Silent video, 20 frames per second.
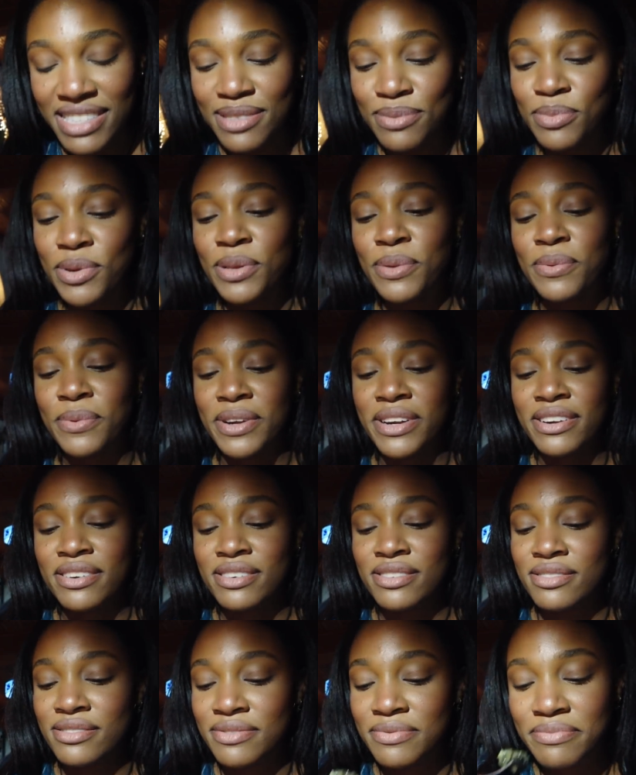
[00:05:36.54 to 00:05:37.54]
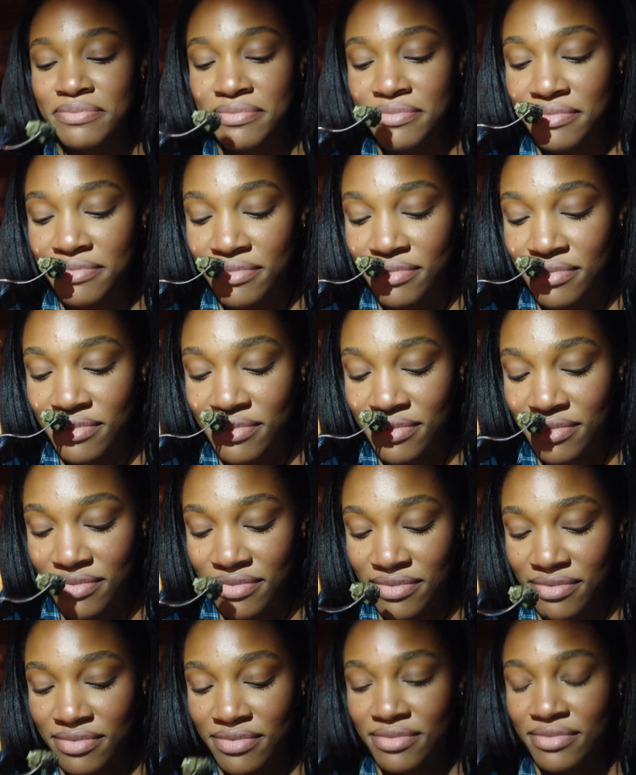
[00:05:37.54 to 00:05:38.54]
it smells weird.
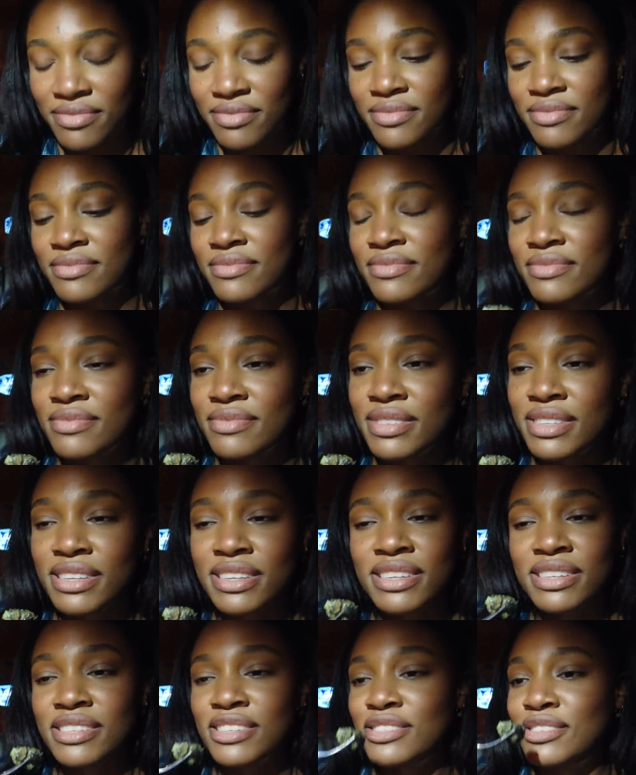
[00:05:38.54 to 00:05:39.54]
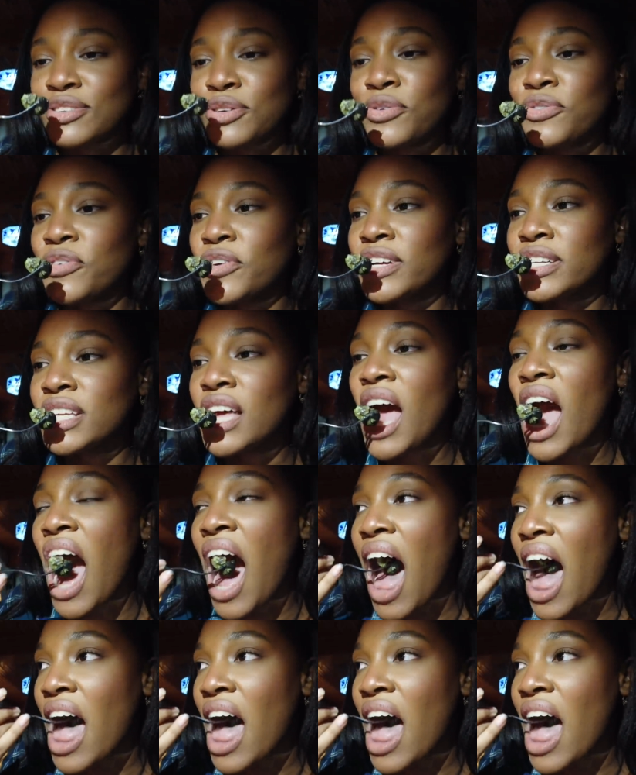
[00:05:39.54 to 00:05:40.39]
It's good.